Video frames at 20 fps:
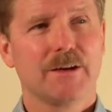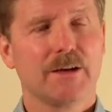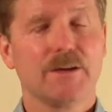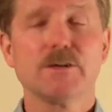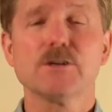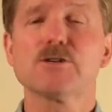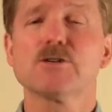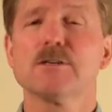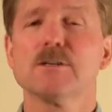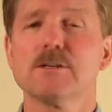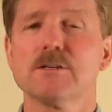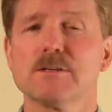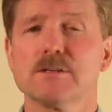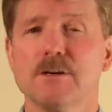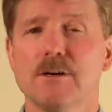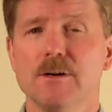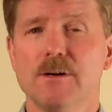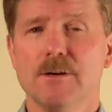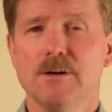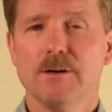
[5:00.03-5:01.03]
condition
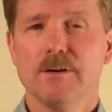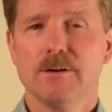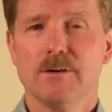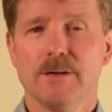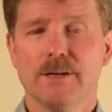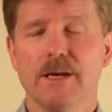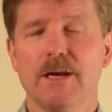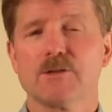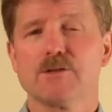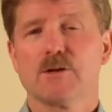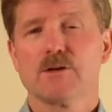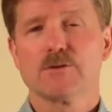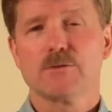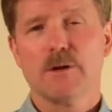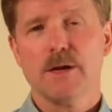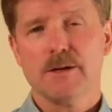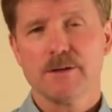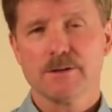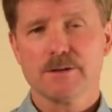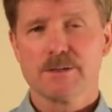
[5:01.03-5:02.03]
is or the natural
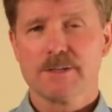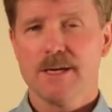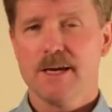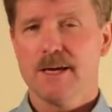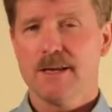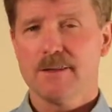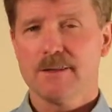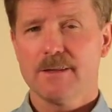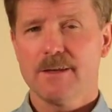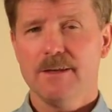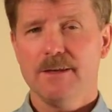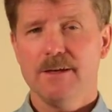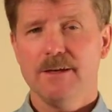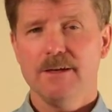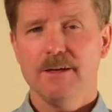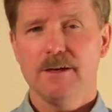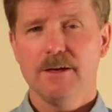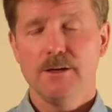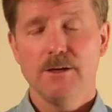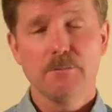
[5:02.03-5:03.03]
trait is that
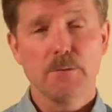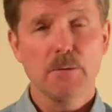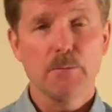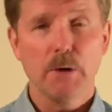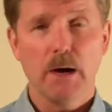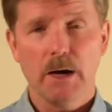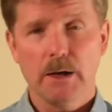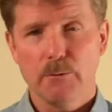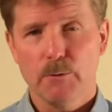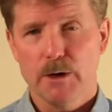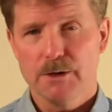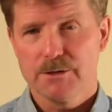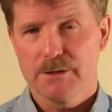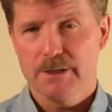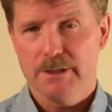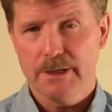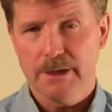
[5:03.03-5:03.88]
the human body wants